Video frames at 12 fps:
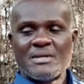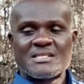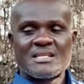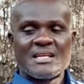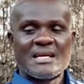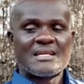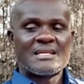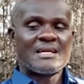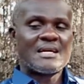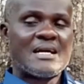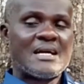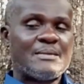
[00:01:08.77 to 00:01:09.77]
I'm still
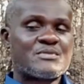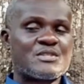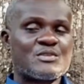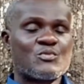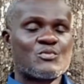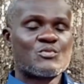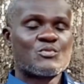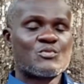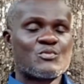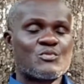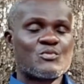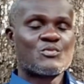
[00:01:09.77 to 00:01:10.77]
working on that man's,
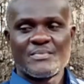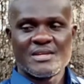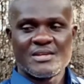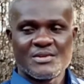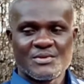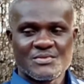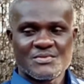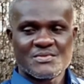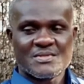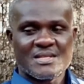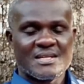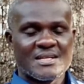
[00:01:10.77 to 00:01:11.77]

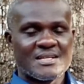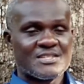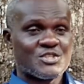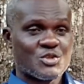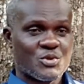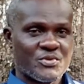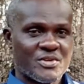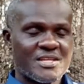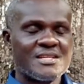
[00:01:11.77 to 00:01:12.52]
story.